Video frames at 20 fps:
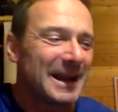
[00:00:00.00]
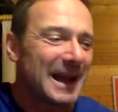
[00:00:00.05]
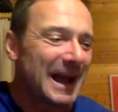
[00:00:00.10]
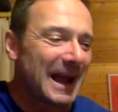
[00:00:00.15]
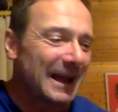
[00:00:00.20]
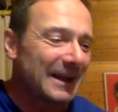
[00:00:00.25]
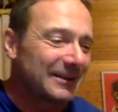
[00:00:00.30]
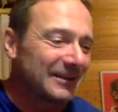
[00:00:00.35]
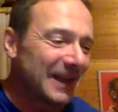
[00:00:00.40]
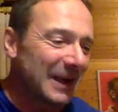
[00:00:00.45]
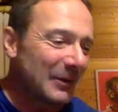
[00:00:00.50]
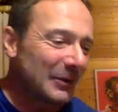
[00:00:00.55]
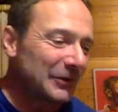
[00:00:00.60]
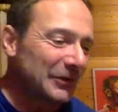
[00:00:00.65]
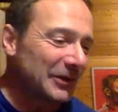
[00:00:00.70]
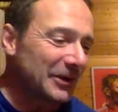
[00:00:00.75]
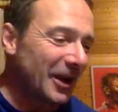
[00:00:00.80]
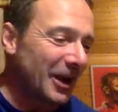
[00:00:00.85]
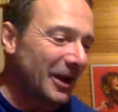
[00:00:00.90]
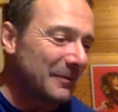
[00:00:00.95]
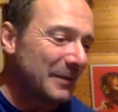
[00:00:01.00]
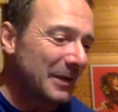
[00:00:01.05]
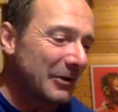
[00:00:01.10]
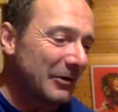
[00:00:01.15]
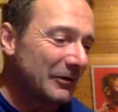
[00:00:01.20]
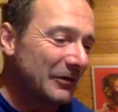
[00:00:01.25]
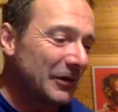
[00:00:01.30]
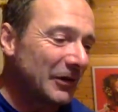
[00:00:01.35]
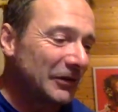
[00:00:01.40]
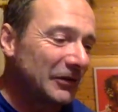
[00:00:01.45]
And that was a nightmare
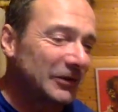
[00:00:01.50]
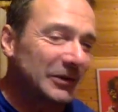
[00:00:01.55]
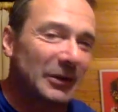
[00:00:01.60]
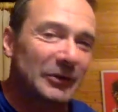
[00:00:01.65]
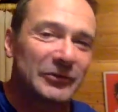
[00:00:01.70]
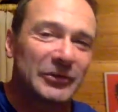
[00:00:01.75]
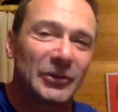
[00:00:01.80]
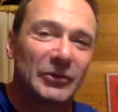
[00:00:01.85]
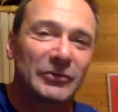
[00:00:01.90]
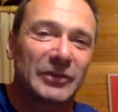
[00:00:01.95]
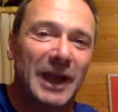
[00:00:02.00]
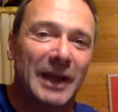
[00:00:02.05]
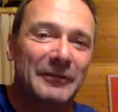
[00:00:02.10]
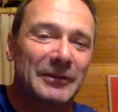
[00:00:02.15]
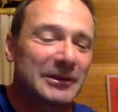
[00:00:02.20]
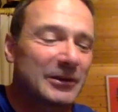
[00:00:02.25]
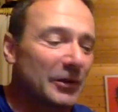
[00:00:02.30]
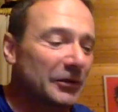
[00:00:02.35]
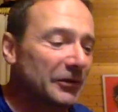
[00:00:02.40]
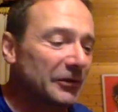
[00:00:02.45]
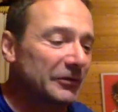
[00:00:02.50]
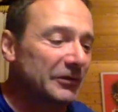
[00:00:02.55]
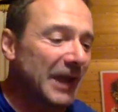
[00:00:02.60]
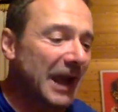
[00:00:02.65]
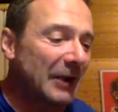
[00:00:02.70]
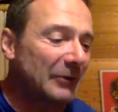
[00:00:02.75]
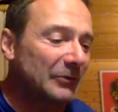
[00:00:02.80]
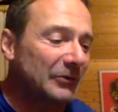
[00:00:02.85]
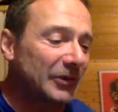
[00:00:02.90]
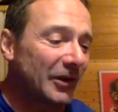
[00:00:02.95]
at first because I was used to having lots of
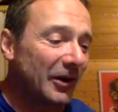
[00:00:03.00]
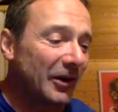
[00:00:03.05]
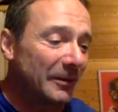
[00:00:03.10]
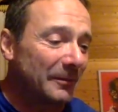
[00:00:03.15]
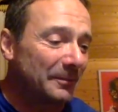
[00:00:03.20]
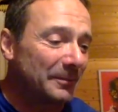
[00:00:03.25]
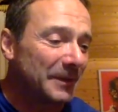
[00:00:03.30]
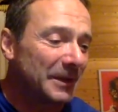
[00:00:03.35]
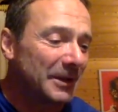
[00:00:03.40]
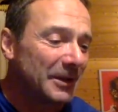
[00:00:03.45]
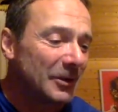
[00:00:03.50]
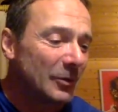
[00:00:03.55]
downtime